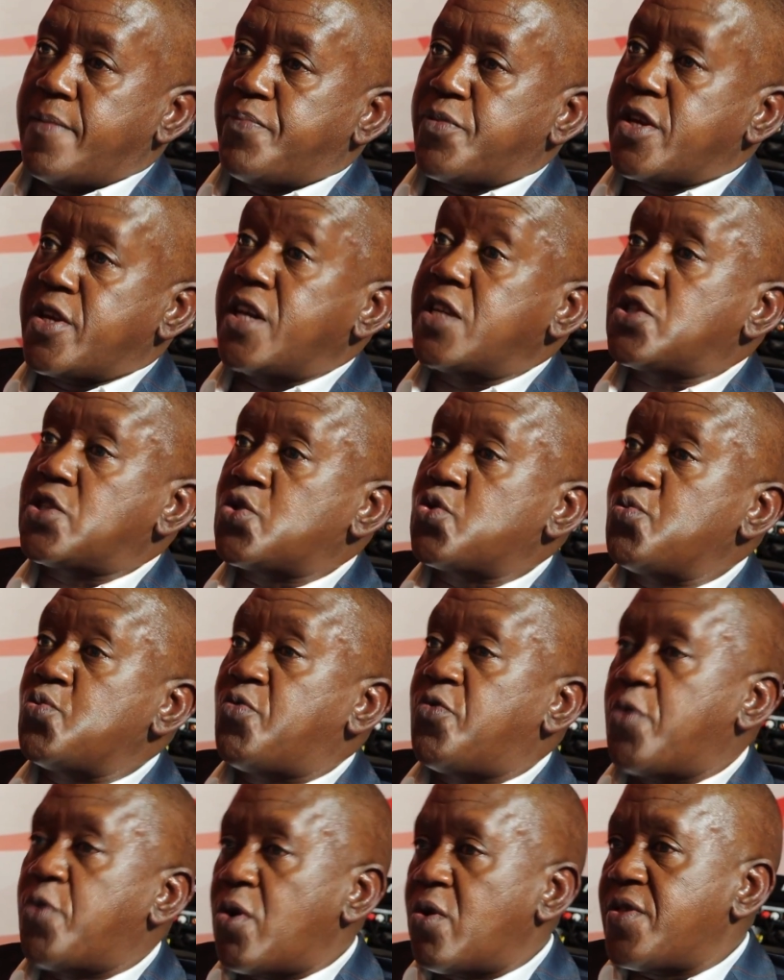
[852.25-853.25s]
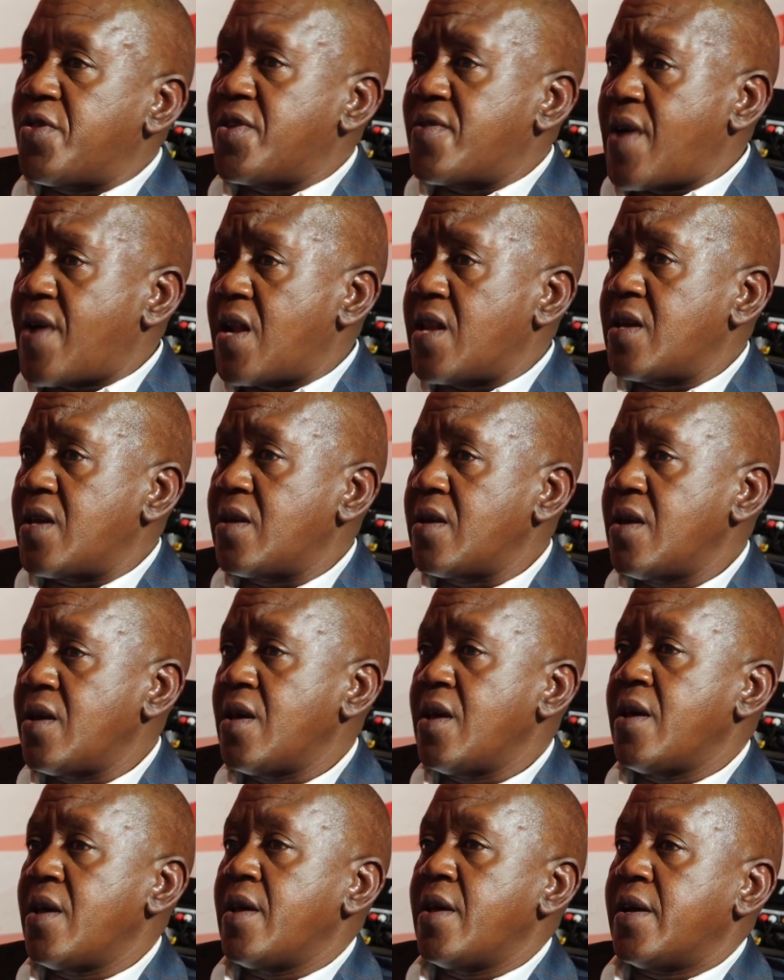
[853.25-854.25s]
get to follow the rally
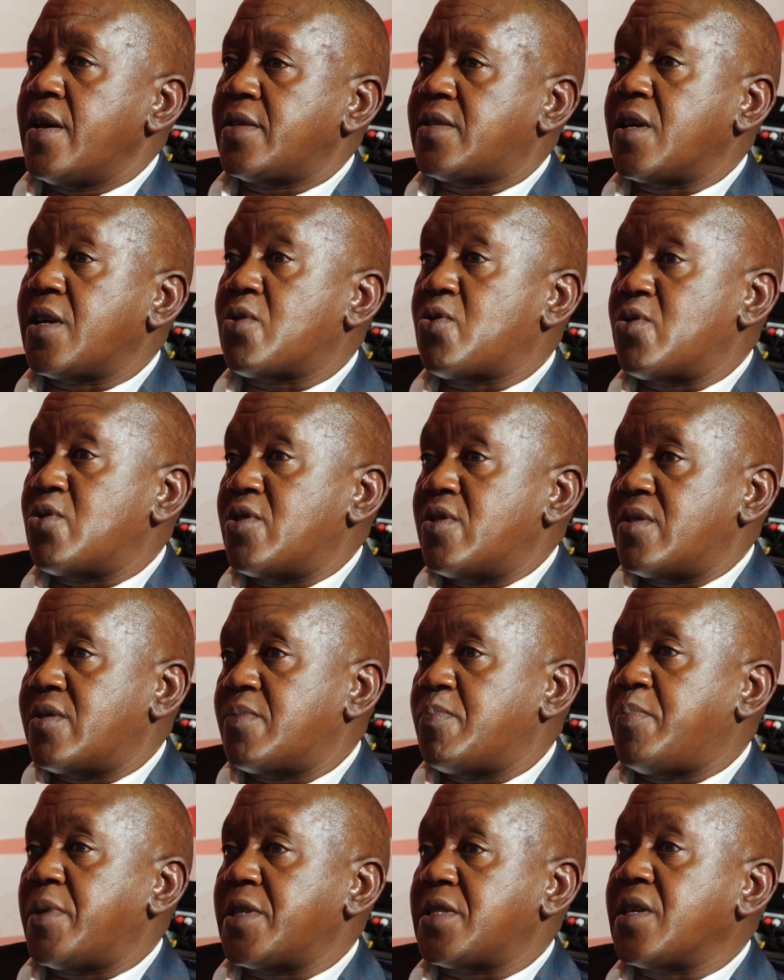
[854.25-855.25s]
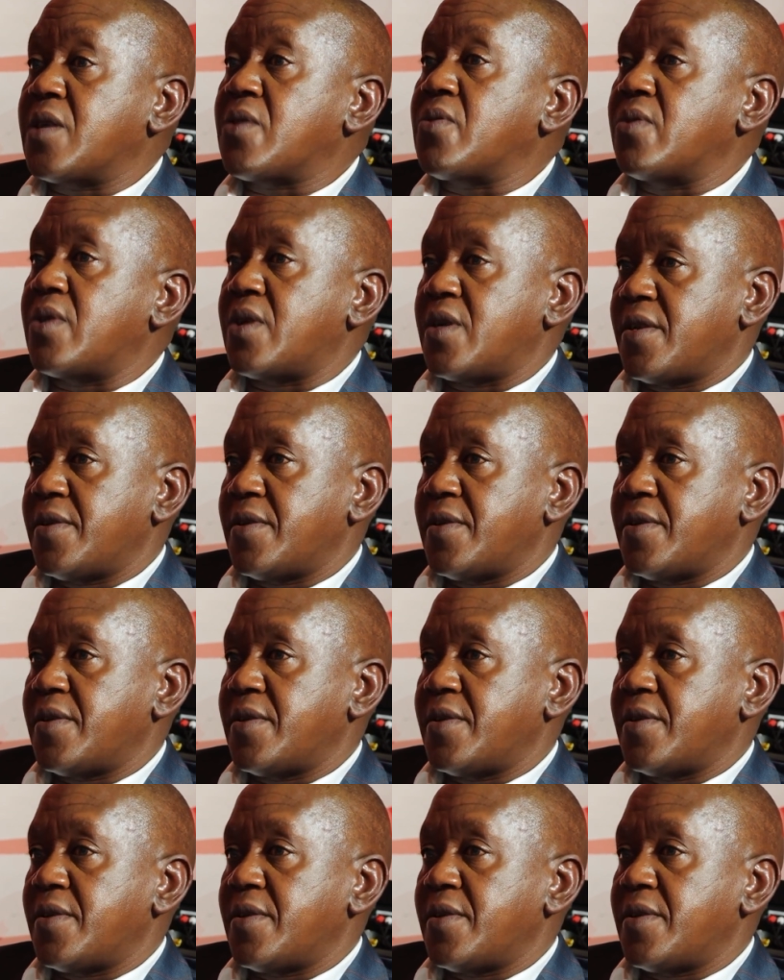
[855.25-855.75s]
second per second.